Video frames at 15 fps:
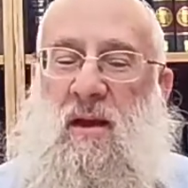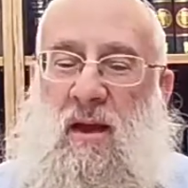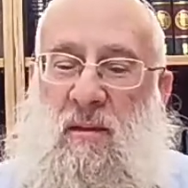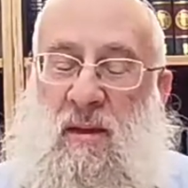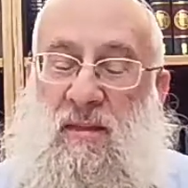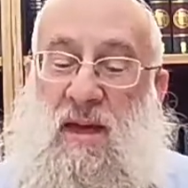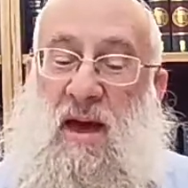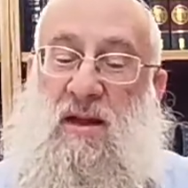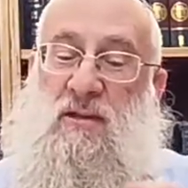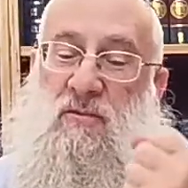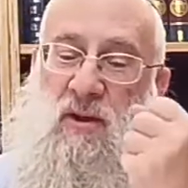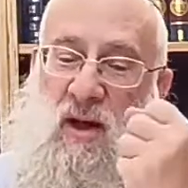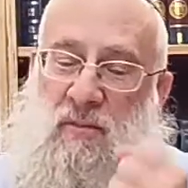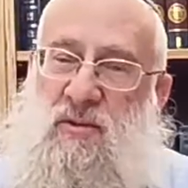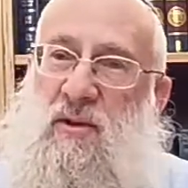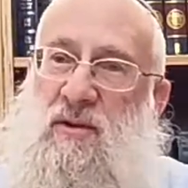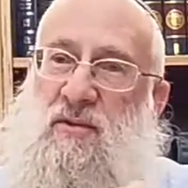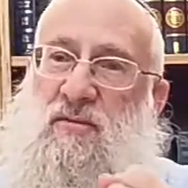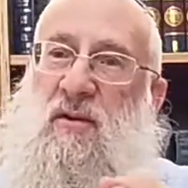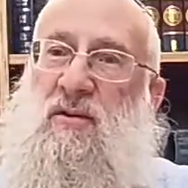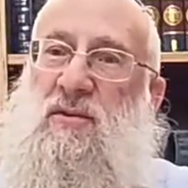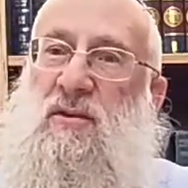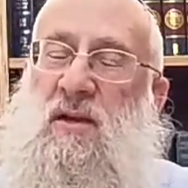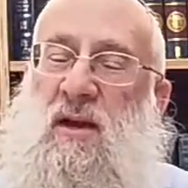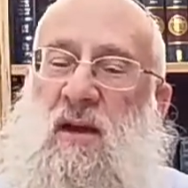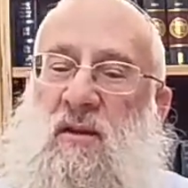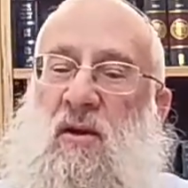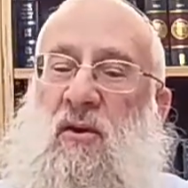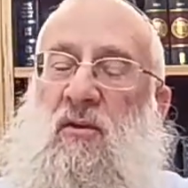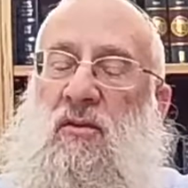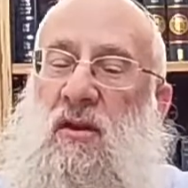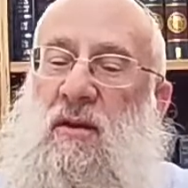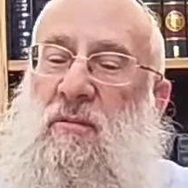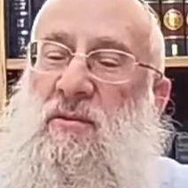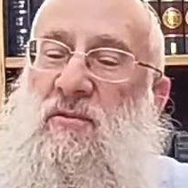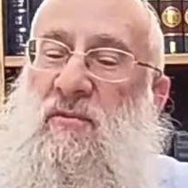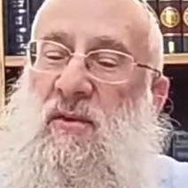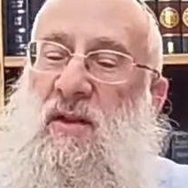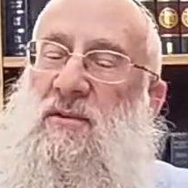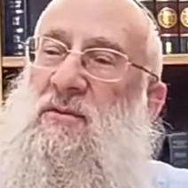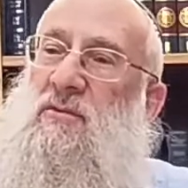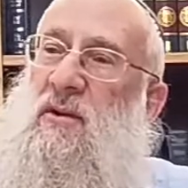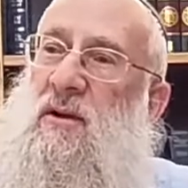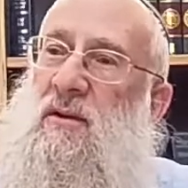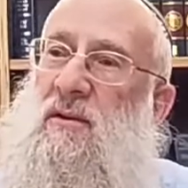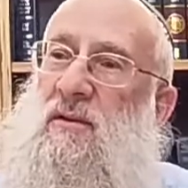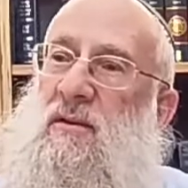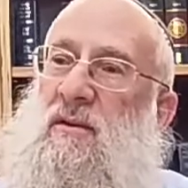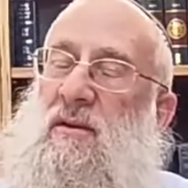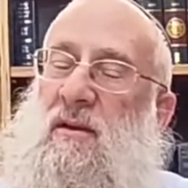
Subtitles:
That is when Am Yisrael is functioning and all the limbs feel as one.